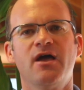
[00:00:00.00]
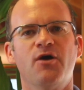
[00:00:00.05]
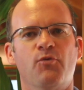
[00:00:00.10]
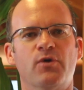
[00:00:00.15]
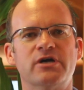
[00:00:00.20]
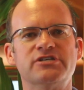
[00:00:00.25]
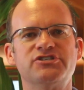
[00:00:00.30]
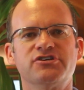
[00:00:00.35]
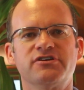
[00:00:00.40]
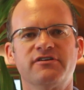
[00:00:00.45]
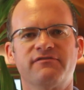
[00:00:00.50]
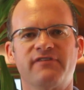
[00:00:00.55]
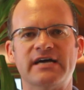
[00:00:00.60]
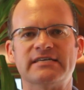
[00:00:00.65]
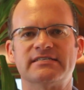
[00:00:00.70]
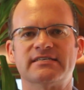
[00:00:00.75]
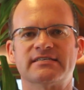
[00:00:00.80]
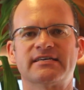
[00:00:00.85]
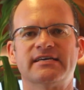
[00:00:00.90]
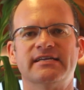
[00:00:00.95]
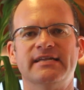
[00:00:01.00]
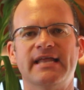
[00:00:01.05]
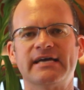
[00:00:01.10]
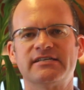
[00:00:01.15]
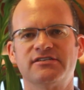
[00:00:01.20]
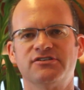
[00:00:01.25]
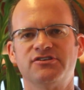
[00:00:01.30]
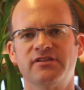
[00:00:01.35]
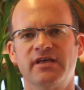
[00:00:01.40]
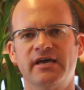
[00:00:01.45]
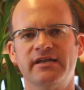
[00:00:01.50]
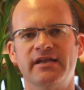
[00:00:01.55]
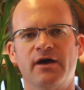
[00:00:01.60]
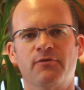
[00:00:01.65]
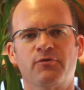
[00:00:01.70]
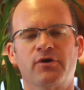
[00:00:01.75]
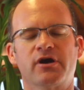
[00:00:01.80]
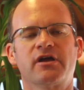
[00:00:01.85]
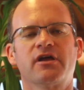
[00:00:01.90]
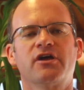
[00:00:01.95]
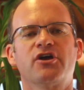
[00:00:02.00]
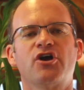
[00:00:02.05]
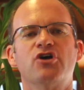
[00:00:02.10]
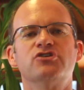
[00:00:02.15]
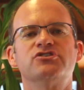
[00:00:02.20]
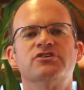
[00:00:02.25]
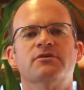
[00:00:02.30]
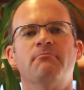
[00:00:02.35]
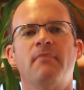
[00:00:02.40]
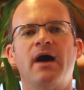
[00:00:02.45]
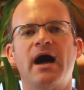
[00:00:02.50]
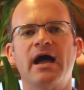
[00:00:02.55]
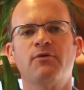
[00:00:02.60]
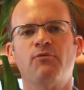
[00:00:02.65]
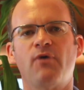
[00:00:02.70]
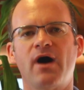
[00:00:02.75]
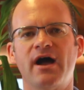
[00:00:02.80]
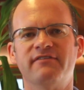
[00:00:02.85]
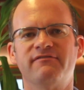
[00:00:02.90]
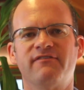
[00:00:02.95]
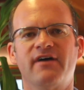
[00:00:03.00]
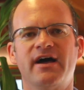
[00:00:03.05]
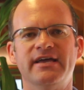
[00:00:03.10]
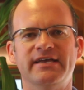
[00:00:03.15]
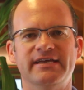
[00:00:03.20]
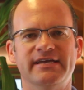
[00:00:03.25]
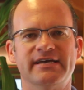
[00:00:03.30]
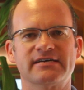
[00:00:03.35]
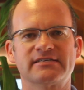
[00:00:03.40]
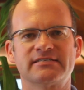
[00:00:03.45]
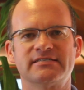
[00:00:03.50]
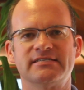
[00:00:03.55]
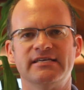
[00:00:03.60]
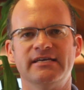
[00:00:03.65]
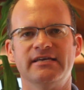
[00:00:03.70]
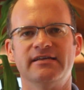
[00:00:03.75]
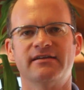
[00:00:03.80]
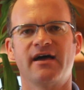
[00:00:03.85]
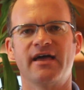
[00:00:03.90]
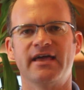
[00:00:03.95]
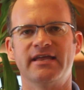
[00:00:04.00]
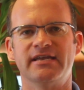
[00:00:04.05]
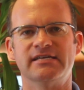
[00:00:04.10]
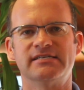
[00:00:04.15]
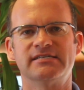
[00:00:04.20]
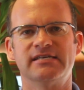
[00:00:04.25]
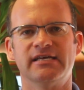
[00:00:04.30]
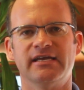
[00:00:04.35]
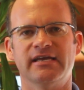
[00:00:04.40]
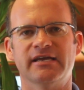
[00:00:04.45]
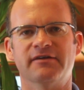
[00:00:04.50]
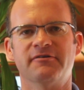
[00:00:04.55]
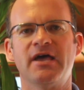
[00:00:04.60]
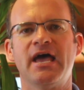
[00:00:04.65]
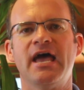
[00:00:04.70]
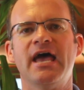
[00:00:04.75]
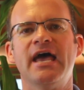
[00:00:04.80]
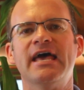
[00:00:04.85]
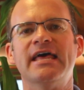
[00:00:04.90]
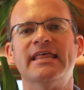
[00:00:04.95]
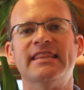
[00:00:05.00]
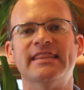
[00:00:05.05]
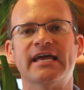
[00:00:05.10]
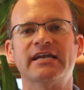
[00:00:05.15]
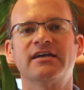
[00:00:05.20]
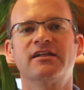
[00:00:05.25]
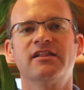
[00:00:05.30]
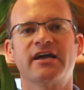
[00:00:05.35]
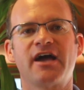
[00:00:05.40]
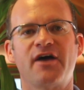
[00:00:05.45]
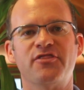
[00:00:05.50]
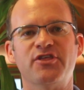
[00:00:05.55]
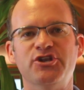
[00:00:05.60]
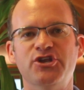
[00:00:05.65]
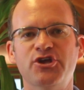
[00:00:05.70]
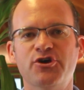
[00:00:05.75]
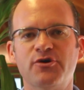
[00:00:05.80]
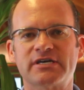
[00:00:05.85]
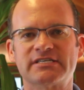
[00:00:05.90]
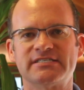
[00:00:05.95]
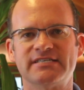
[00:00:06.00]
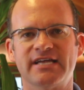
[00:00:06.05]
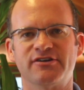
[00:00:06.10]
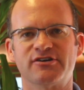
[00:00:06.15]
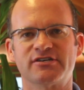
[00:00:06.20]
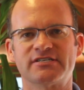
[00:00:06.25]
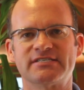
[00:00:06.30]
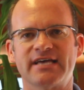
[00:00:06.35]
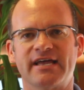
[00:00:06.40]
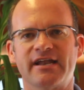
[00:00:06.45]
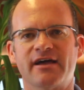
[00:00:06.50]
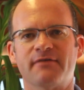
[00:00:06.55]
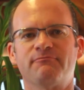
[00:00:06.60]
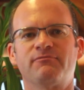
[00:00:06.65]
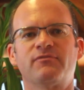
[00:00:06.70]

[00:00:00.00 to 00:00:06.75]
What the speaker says: Once your device is connected to that network, go to mywifi.ext.net. Then click on the new extender setup.